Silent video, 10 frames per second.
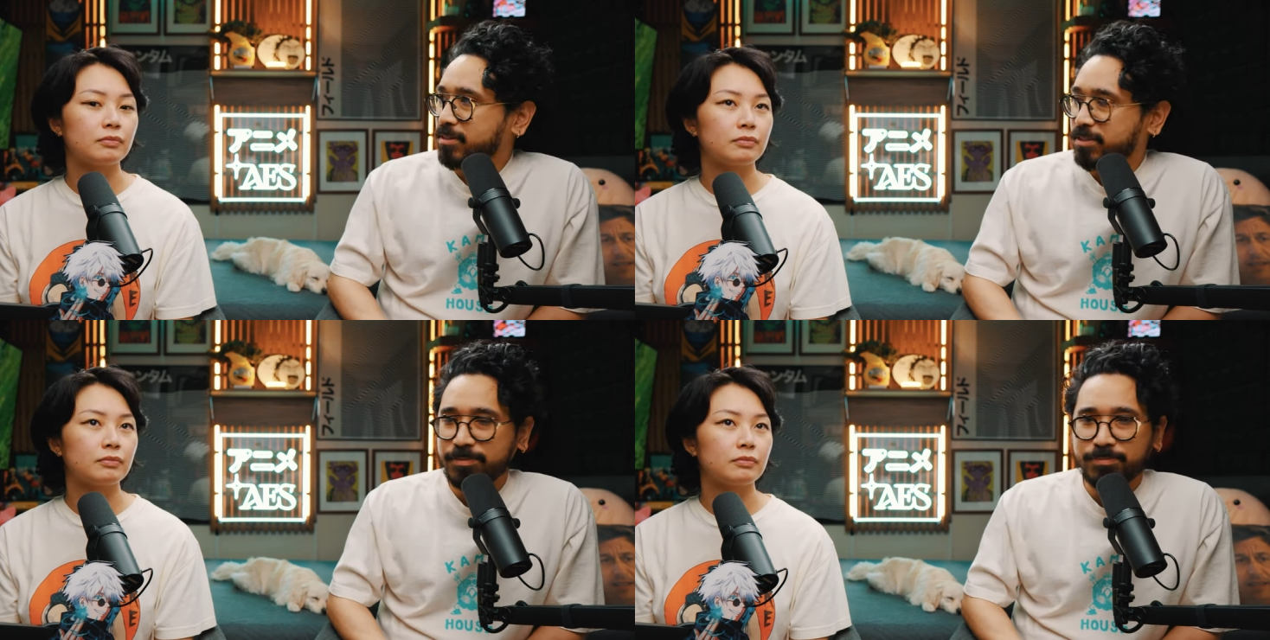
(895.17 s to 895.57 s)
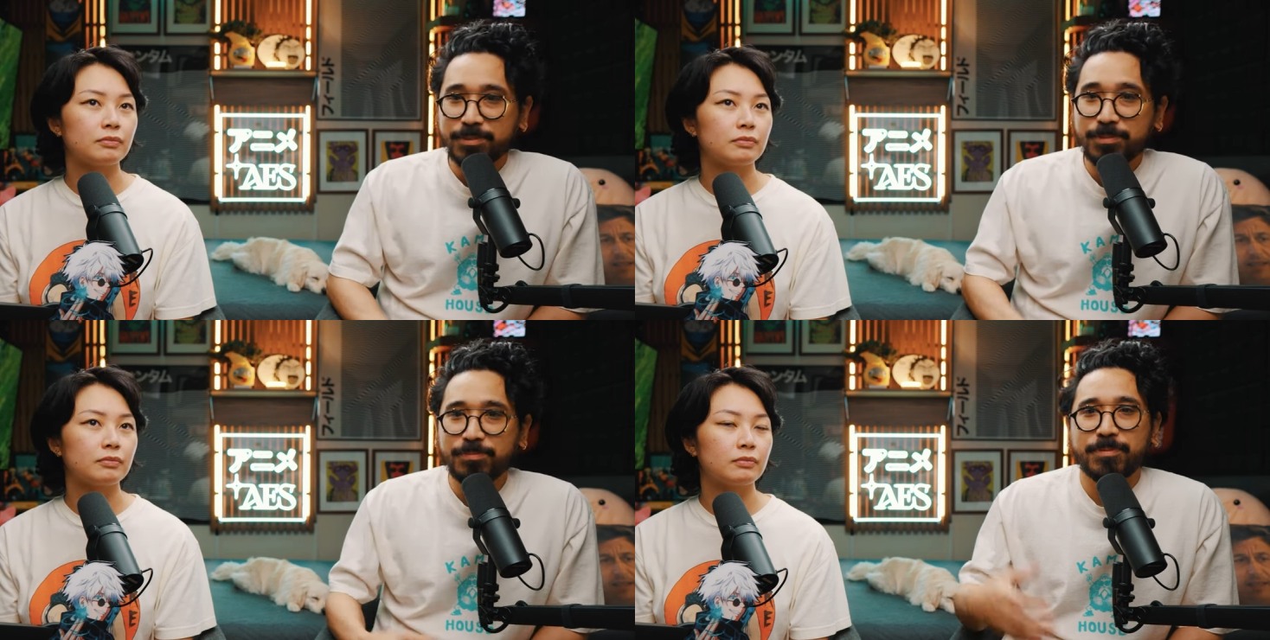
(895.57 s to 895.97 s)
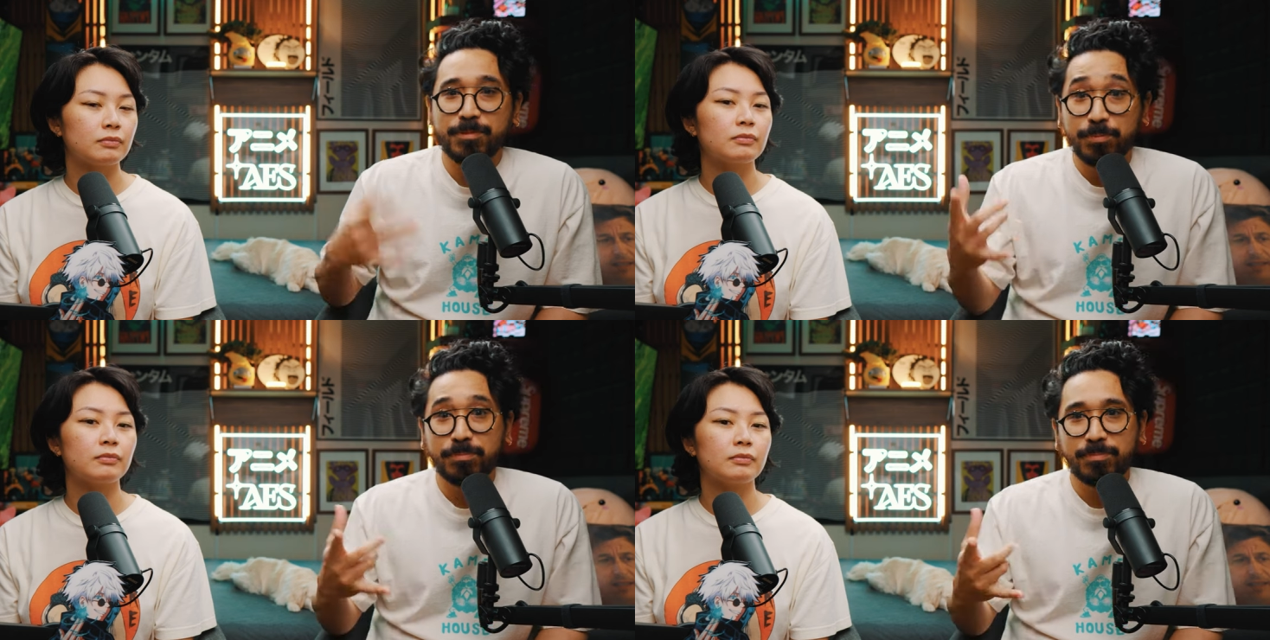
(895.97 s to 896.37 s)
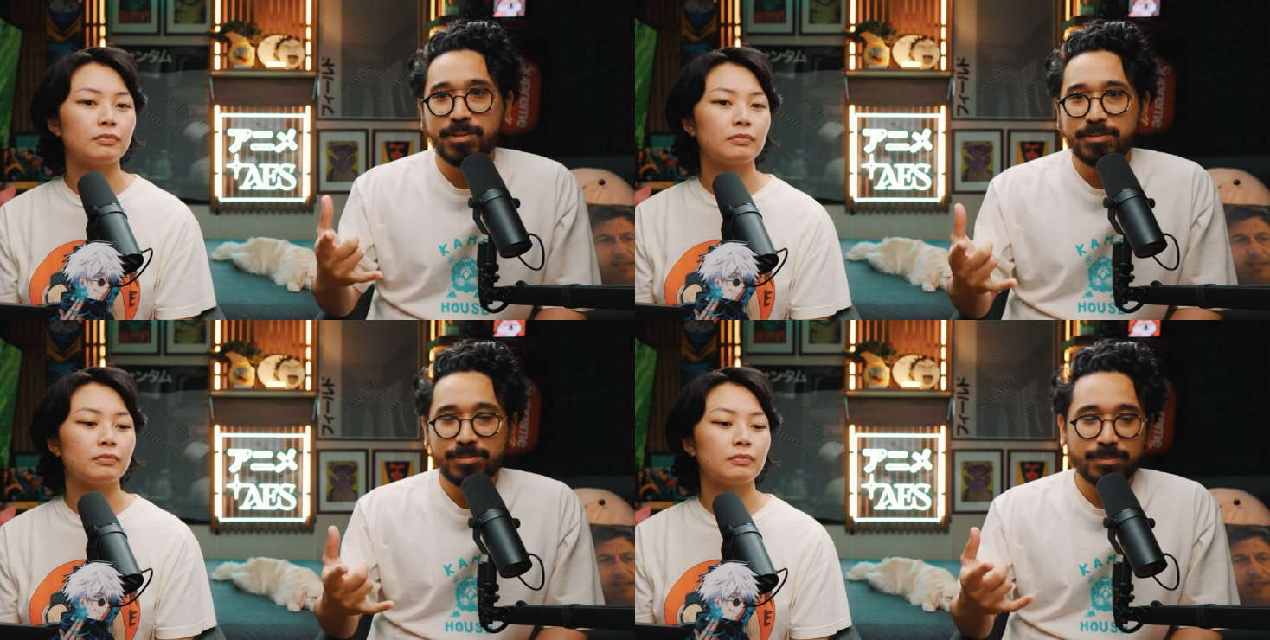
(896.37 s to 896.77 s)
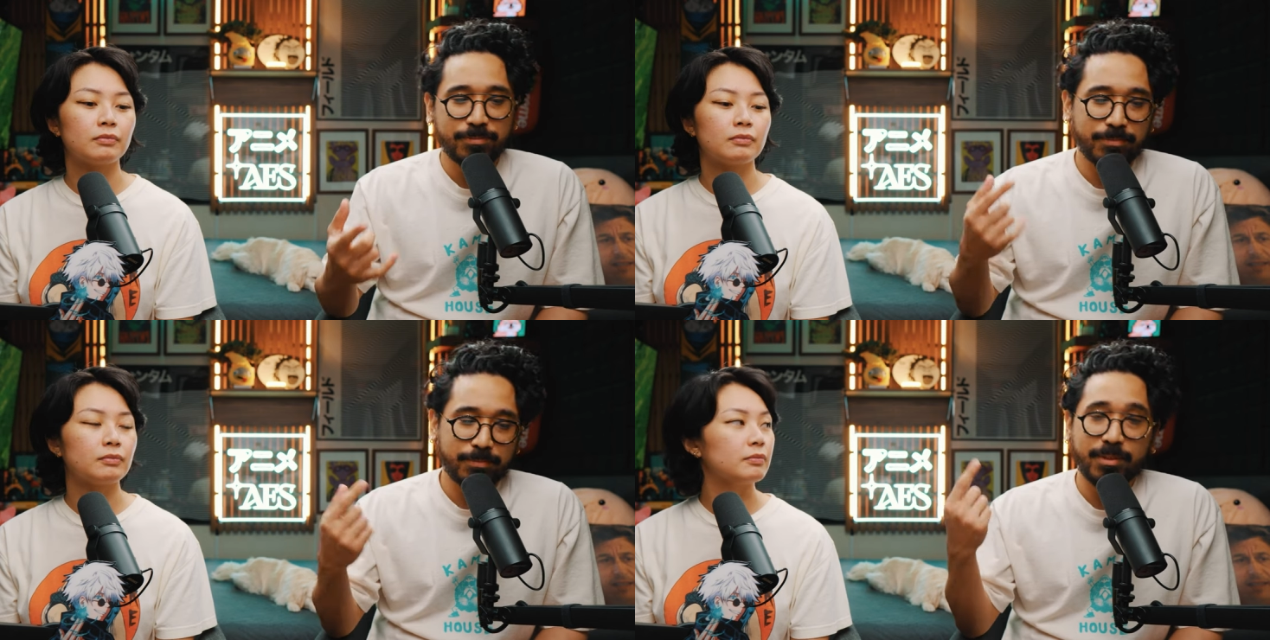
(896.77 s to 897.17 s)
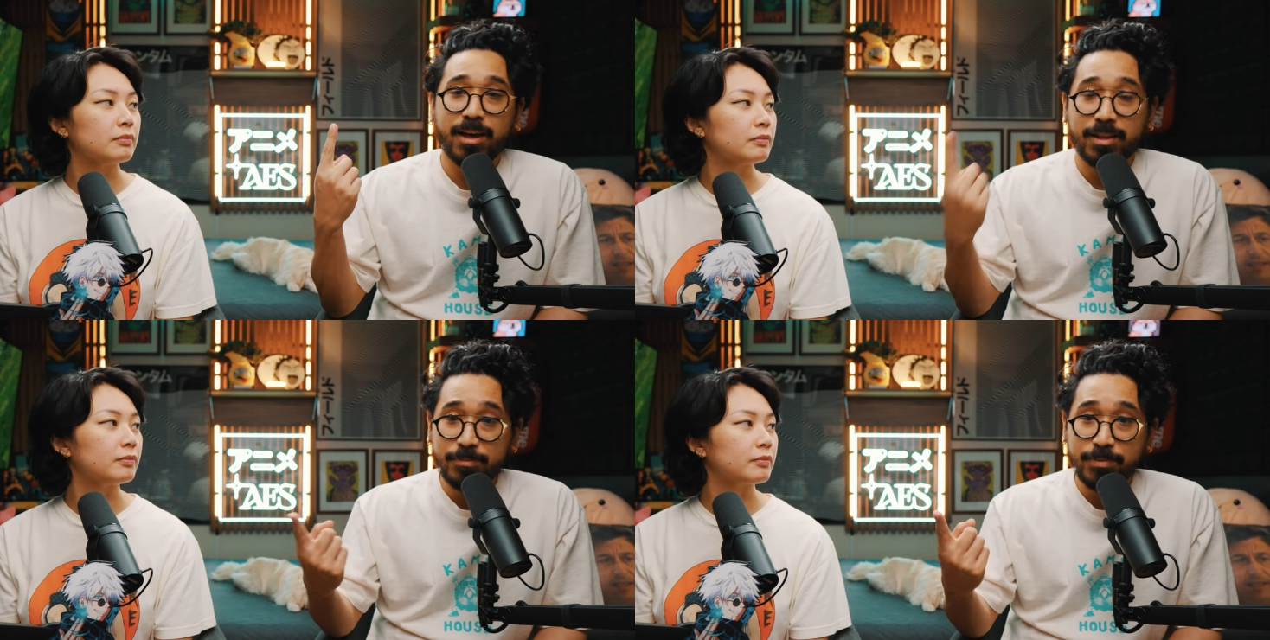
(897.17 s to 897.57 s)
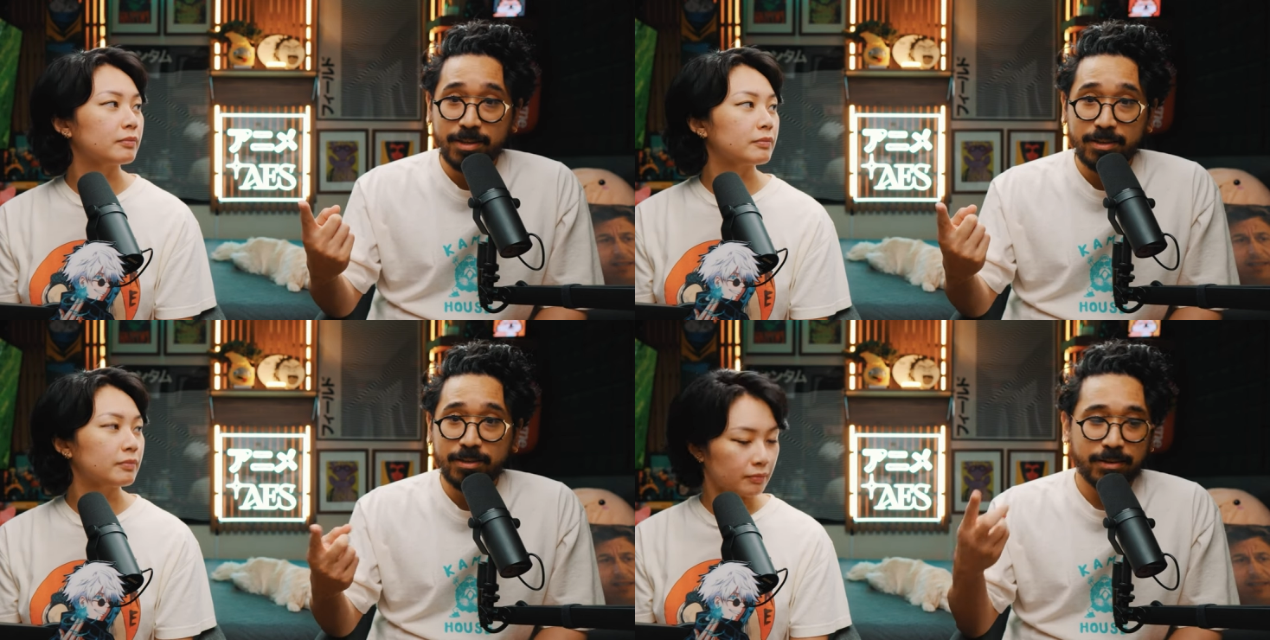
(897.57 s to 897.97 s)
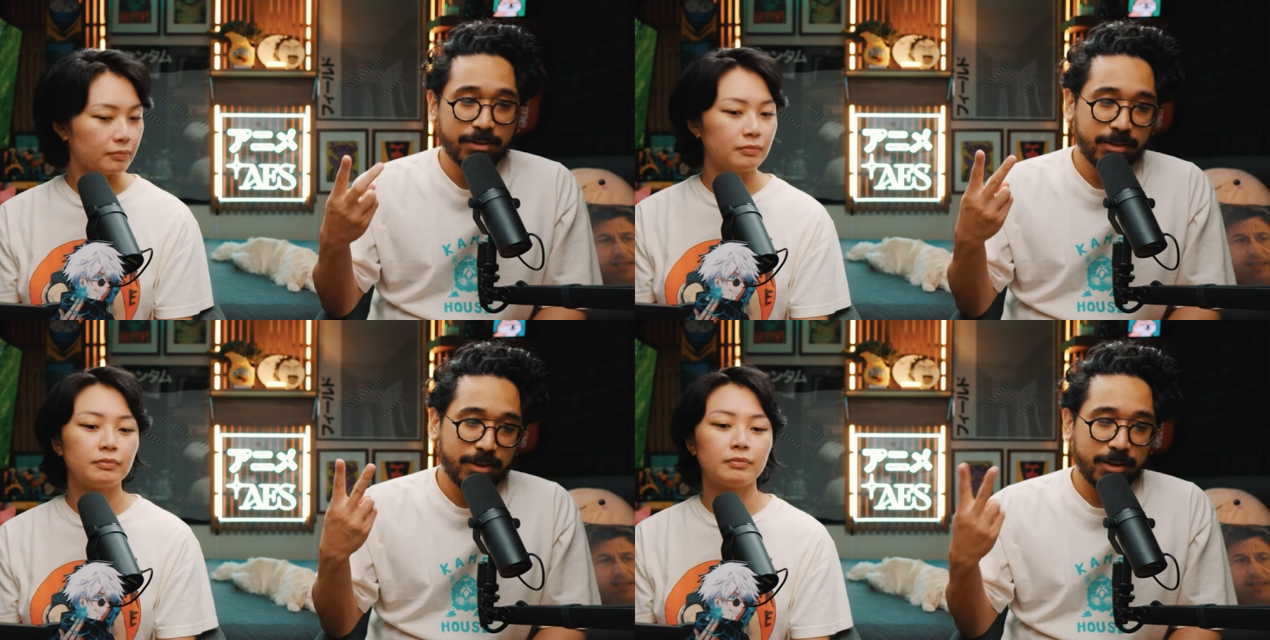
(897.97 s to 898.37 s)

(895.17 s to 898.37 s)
Speaker 1: You, you so there's Hanami mm.